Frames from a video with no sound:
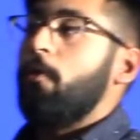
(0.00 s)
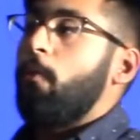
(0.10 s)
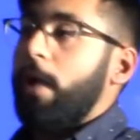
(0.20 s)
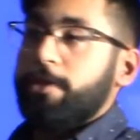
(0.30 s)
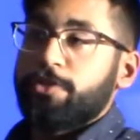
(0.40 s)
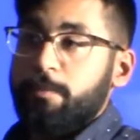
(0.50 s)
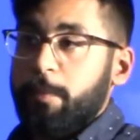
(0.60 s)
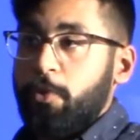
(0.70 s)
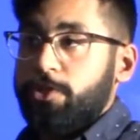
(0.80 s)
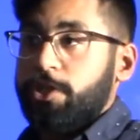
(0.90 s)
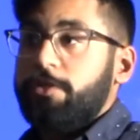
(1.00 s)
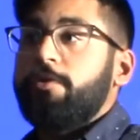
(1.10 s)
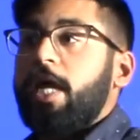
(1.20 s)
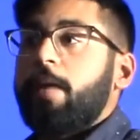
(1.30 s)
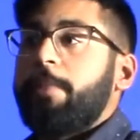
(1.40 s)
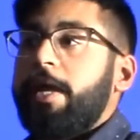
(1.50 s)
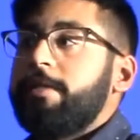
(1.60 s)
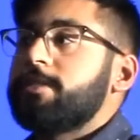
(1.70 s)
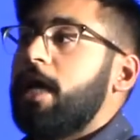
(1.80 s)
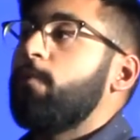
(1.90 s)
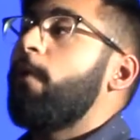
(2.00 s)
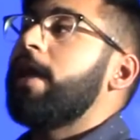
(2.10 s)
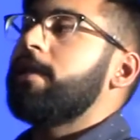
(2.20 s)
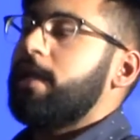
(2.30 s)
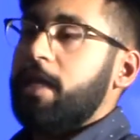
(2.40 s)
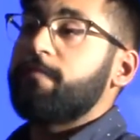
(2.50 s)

when you should be pushing new campaigns, and when,